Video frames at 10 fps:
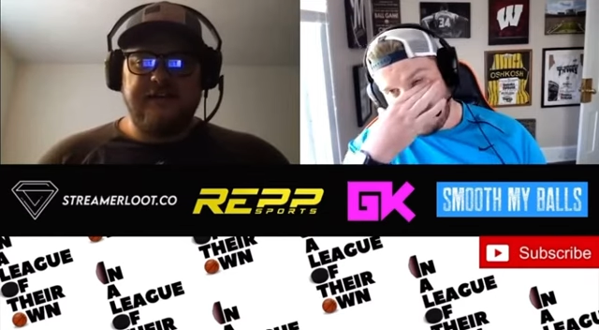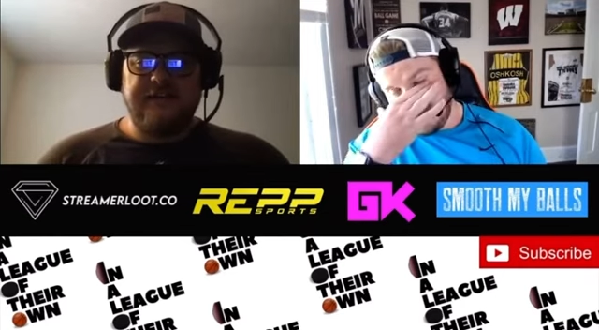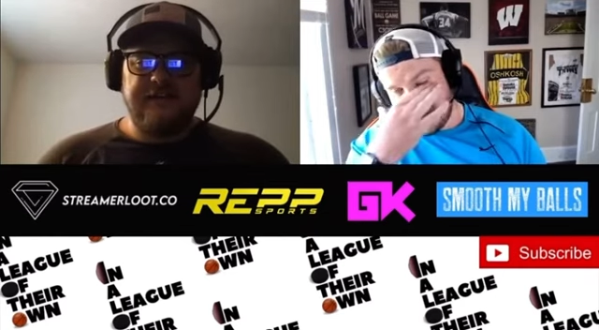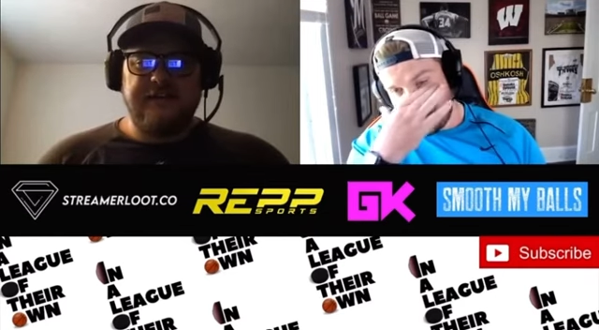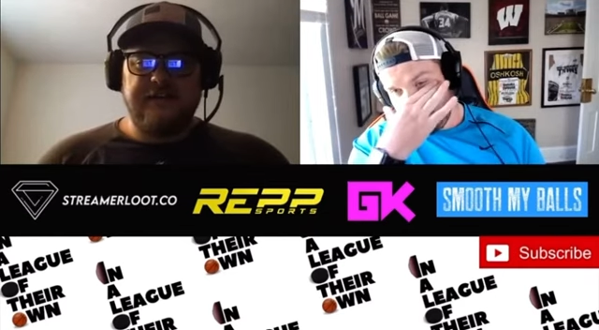Speaker 1: if
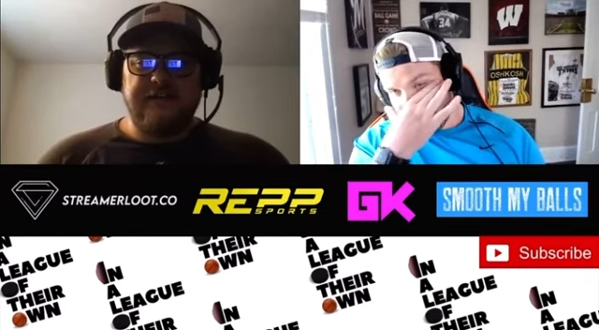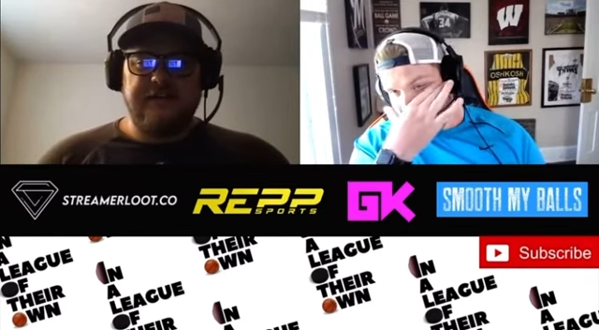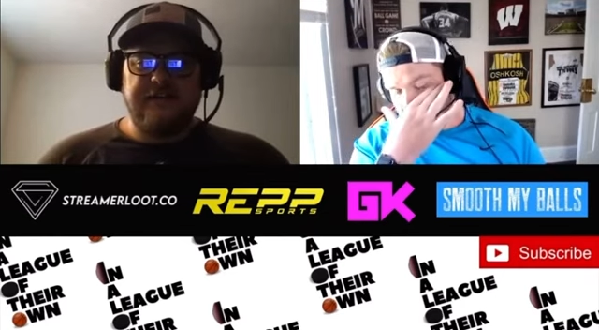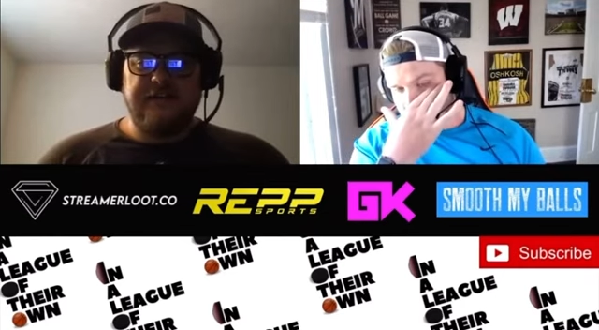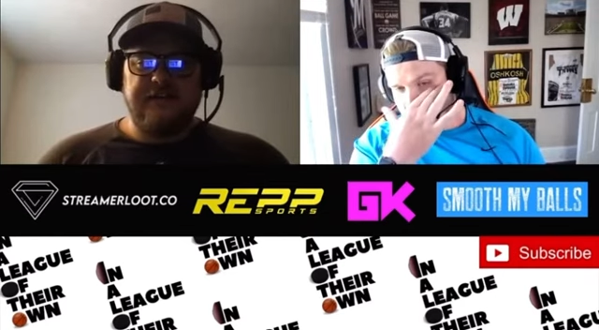they if you
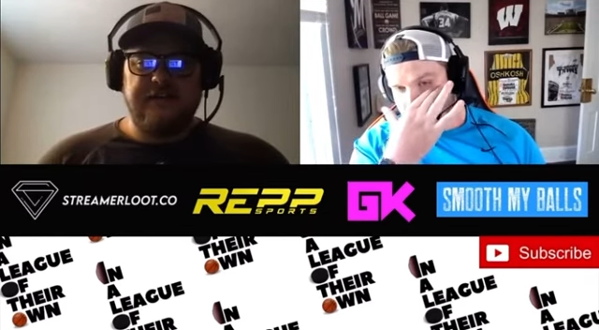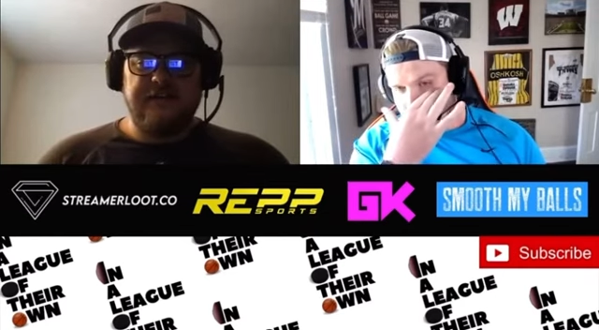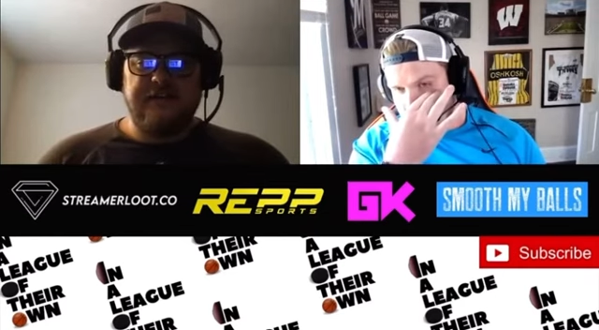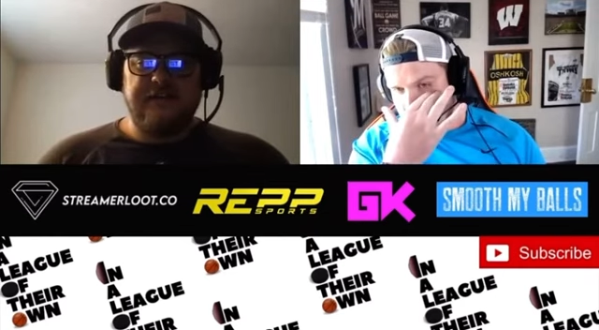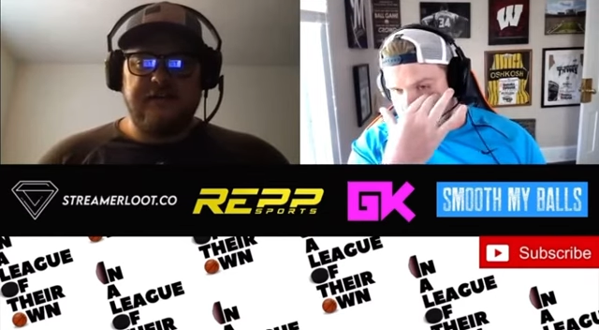can if you can
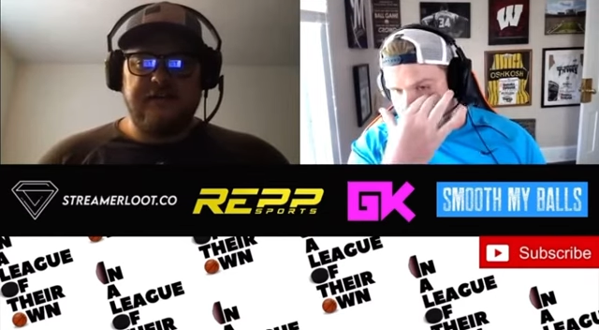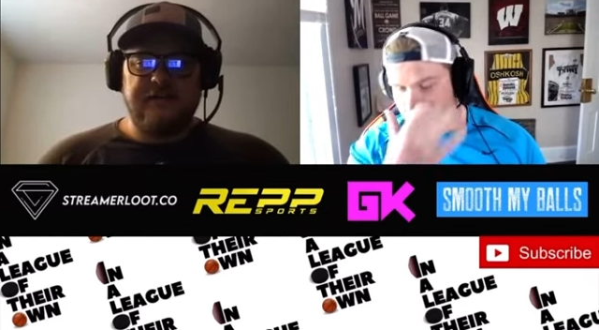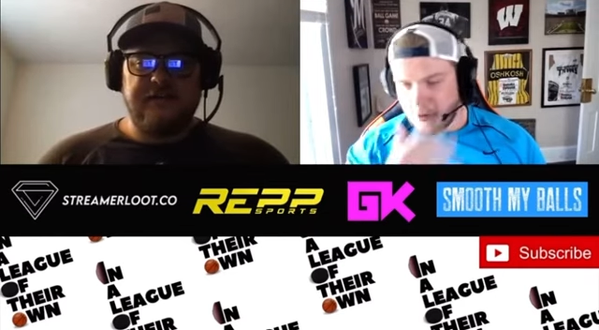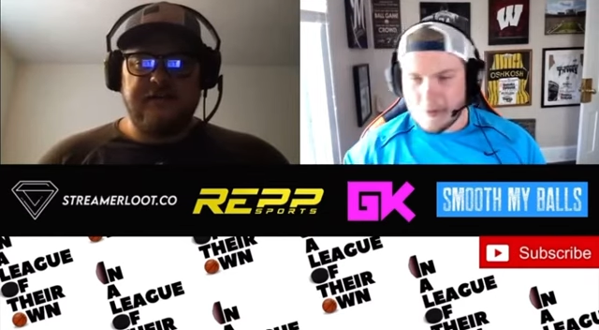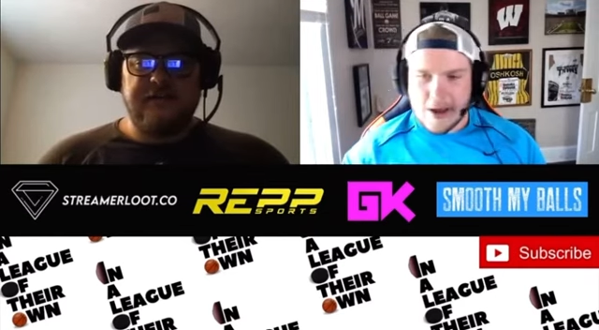get those
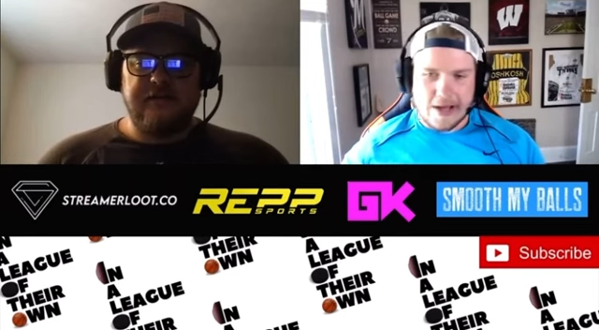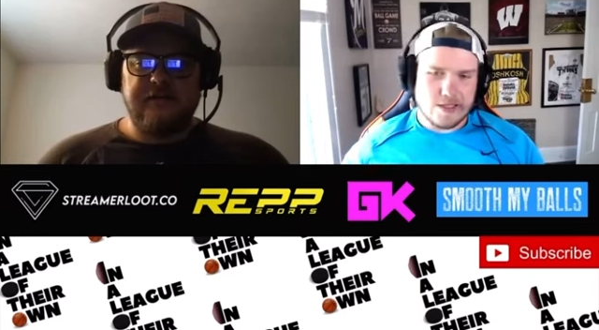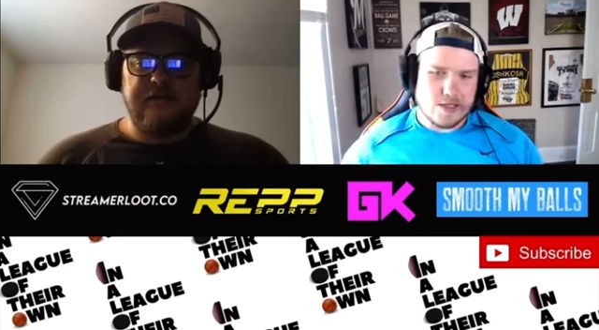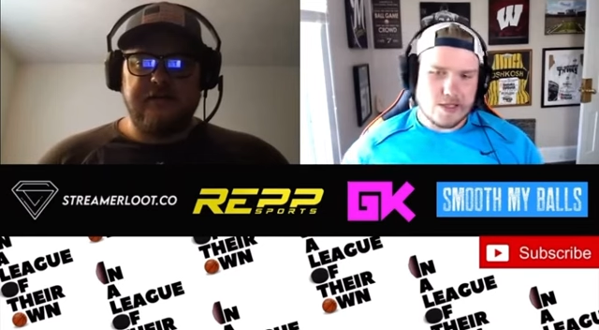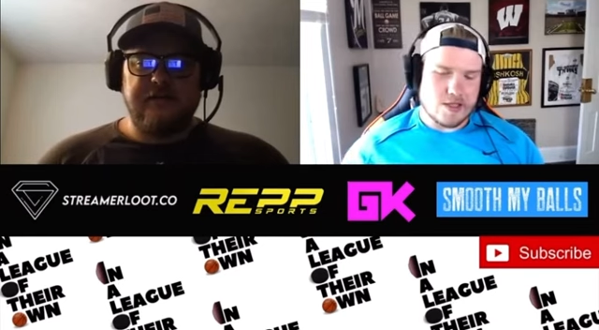four
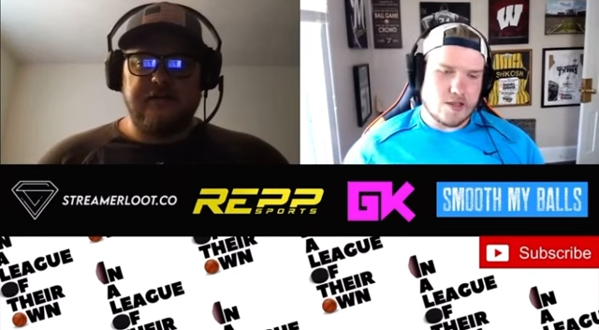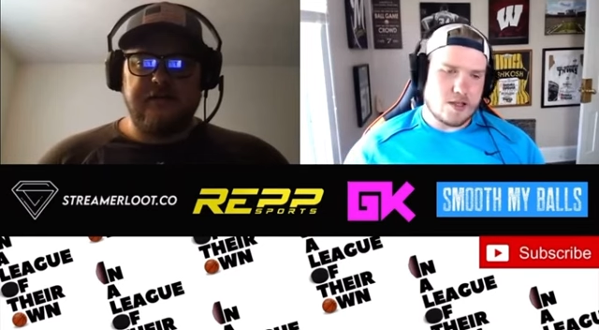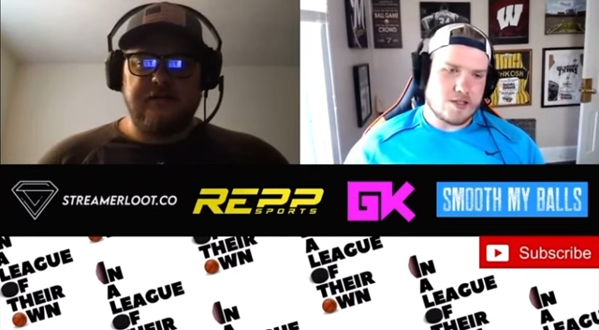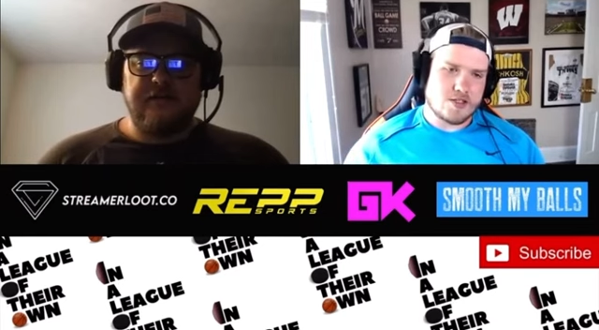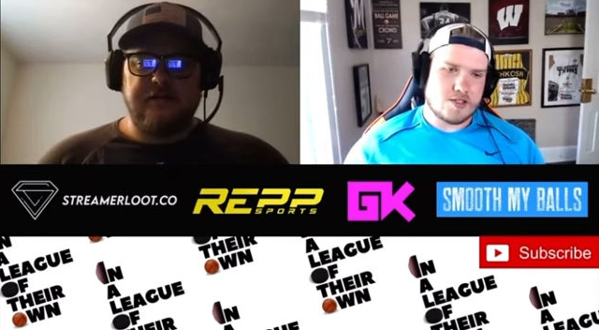baskets in
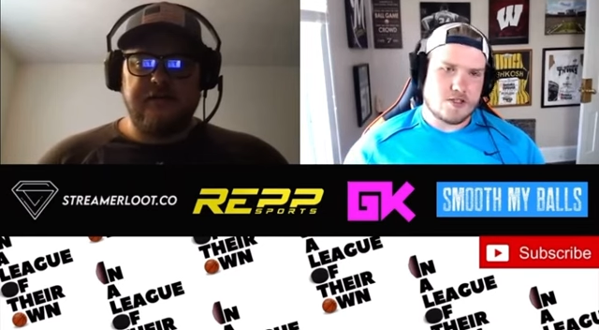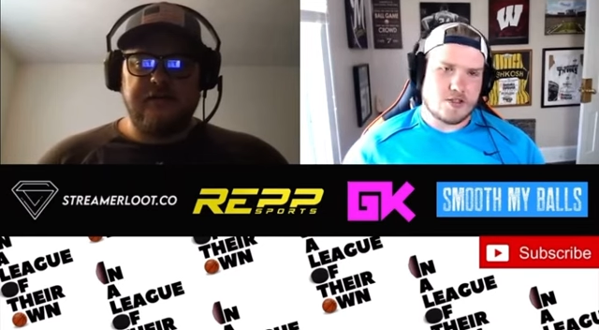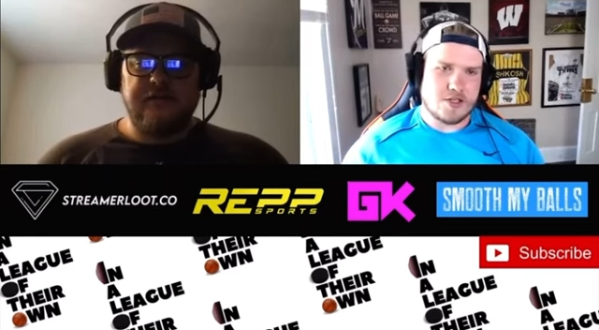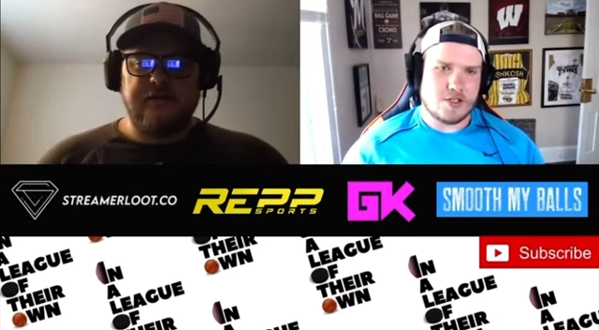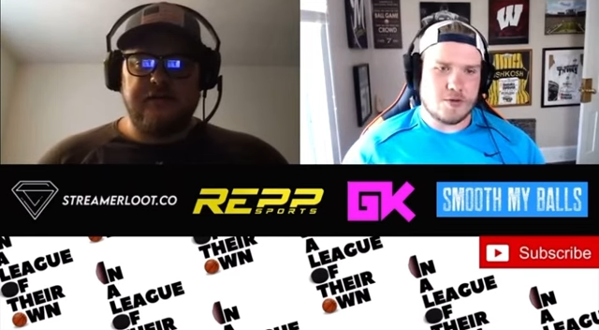clutch
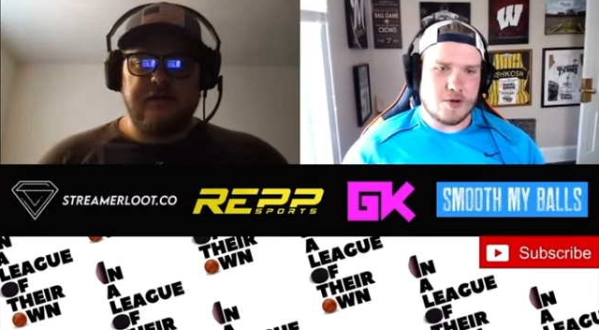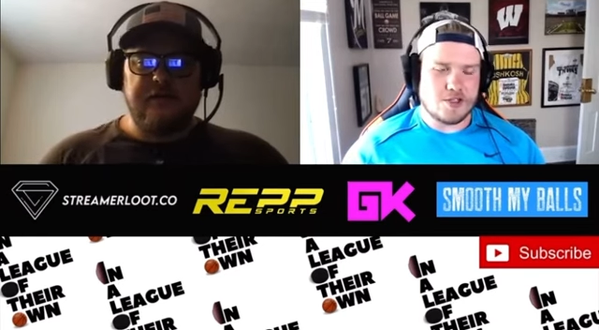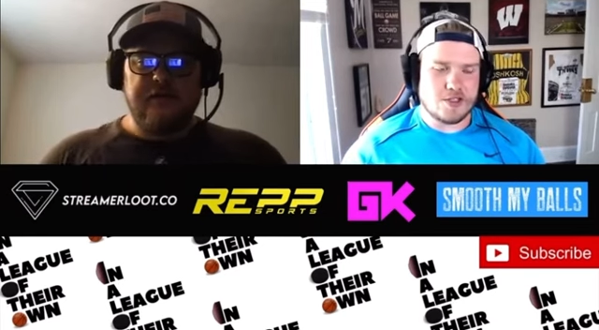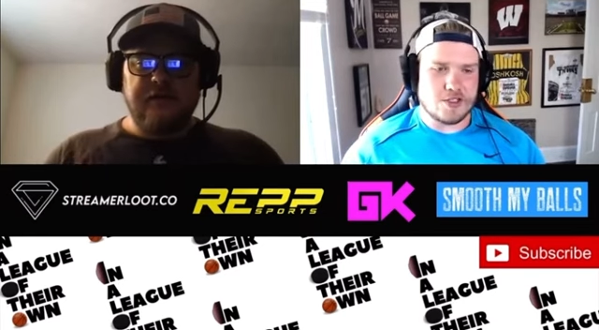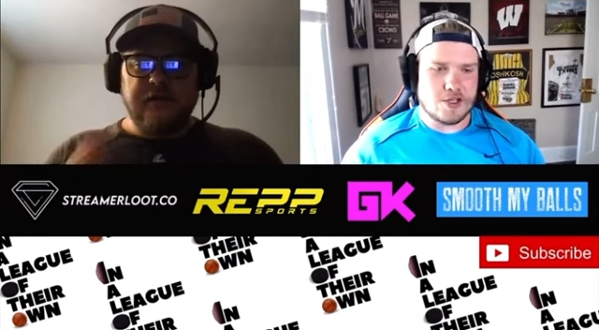
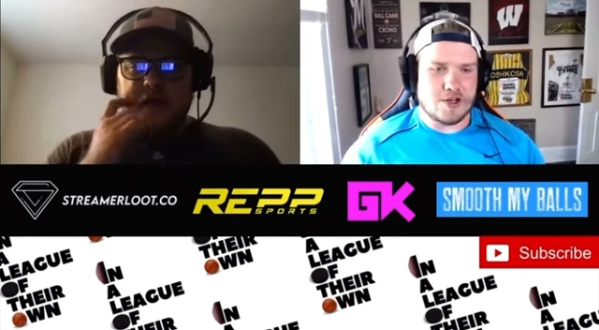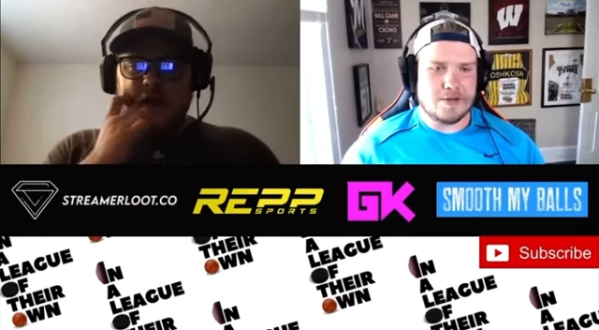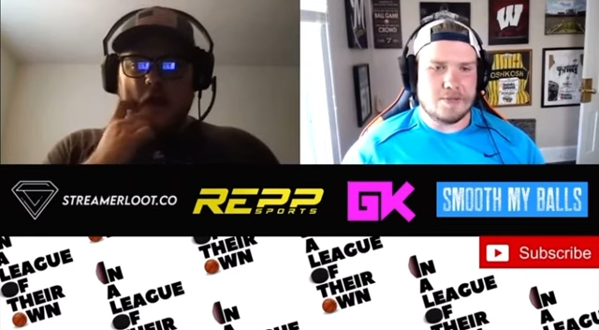situations, good.